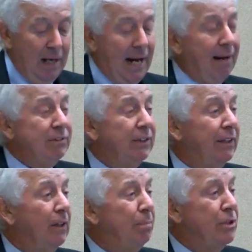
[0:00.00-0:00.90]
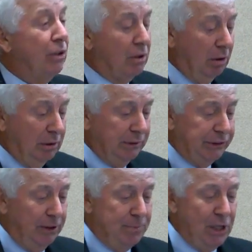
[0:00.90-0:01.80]
Obviously, you're going to put your goals,
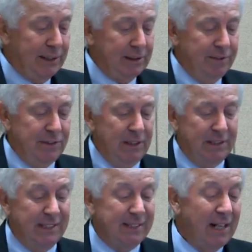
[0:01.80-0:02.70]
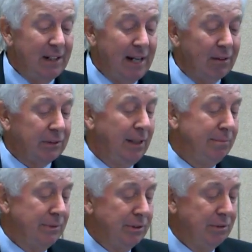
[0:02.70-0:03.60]
your objectives, desired
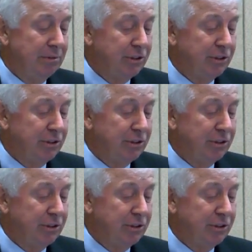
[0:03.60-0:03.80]
outcomes,